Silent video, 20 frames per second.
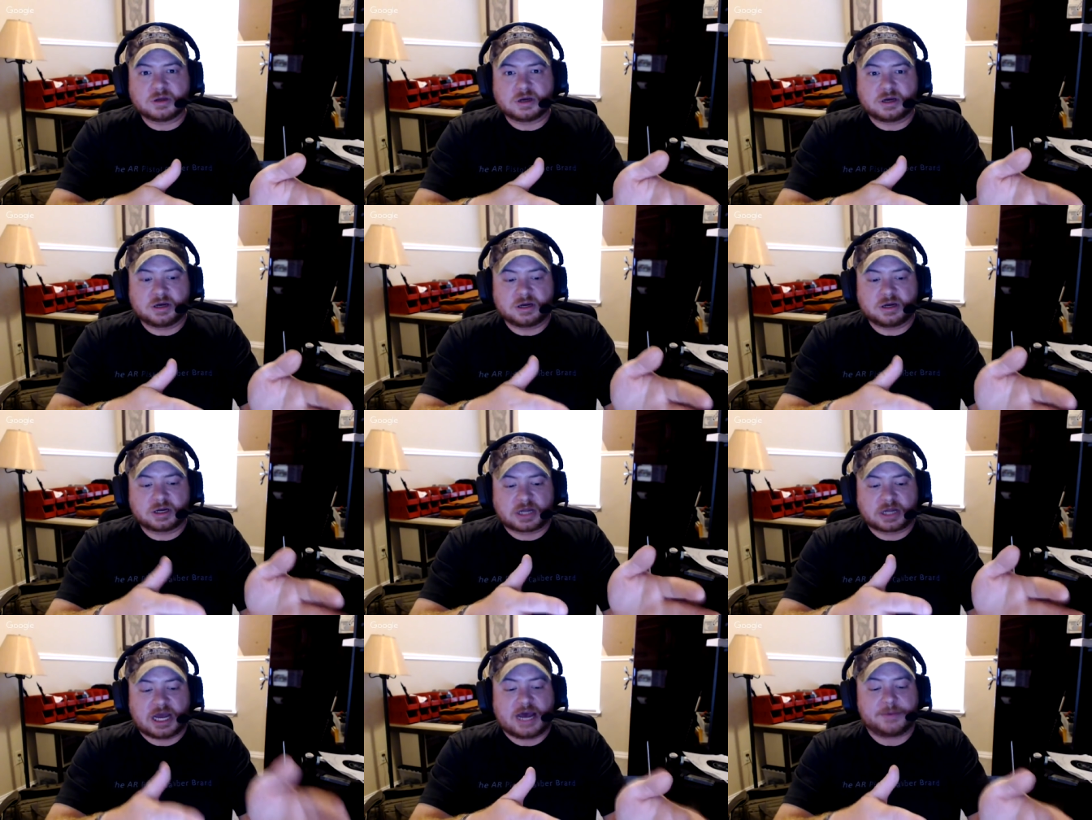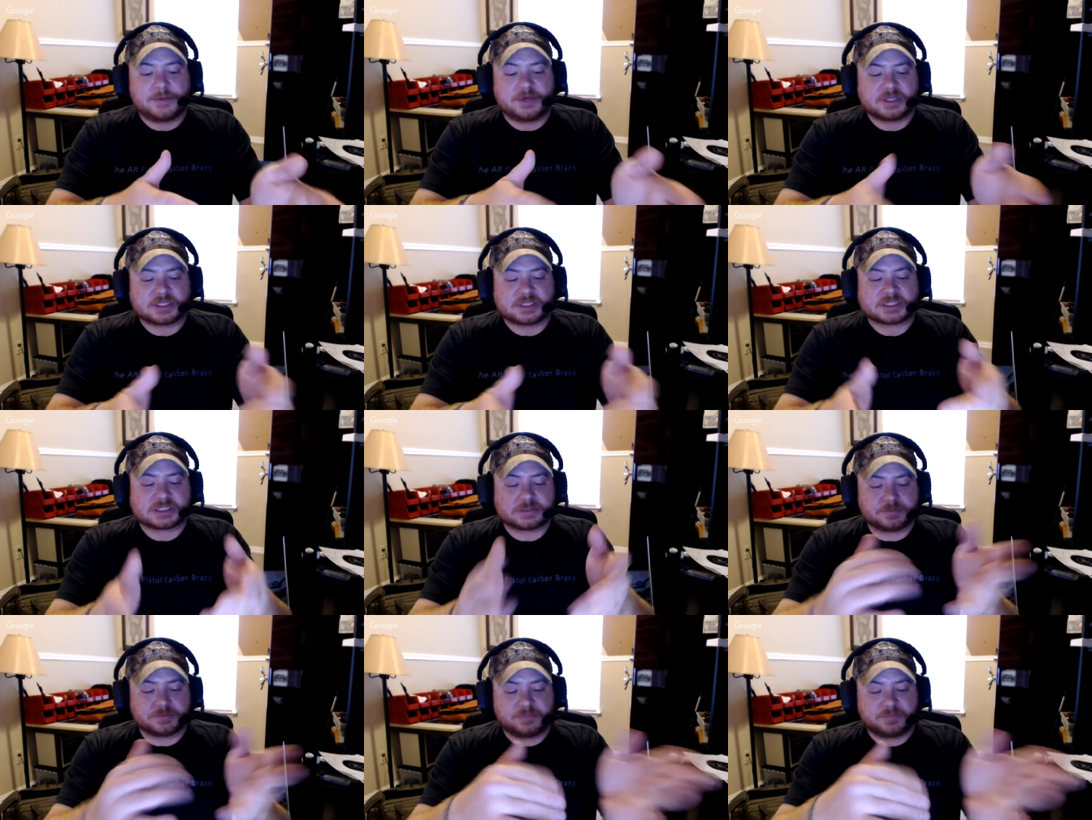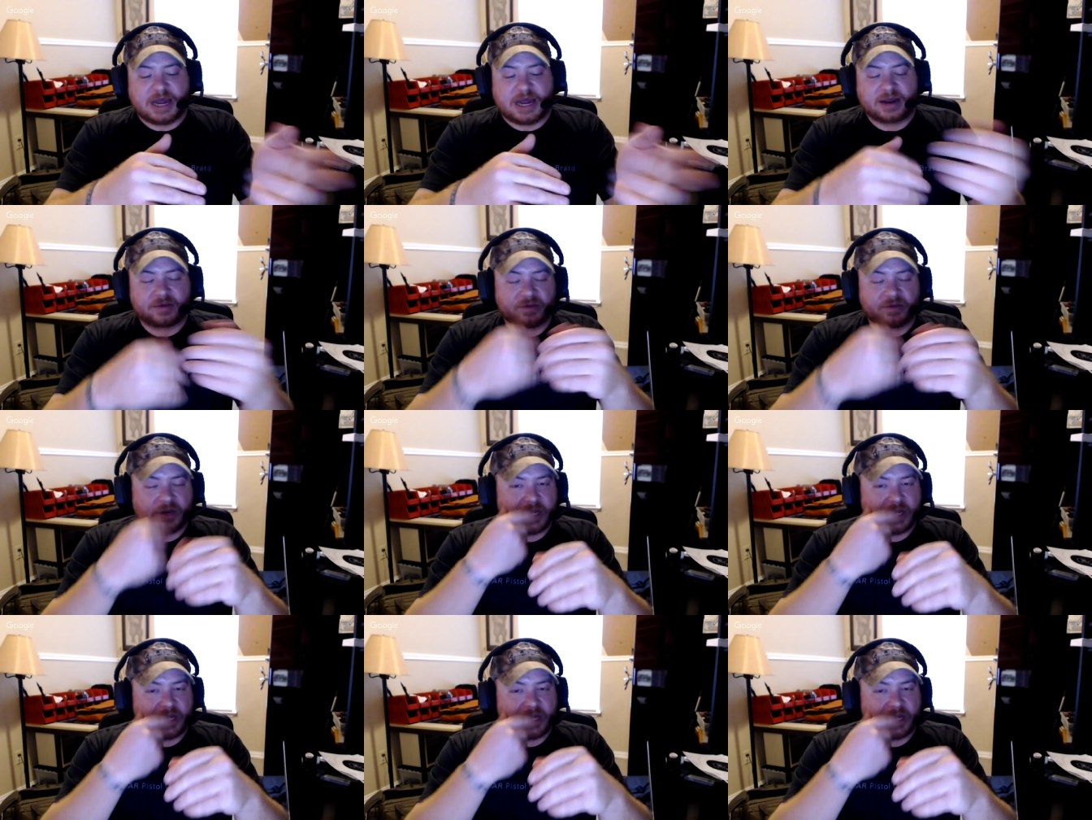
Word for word: uh, comments back in the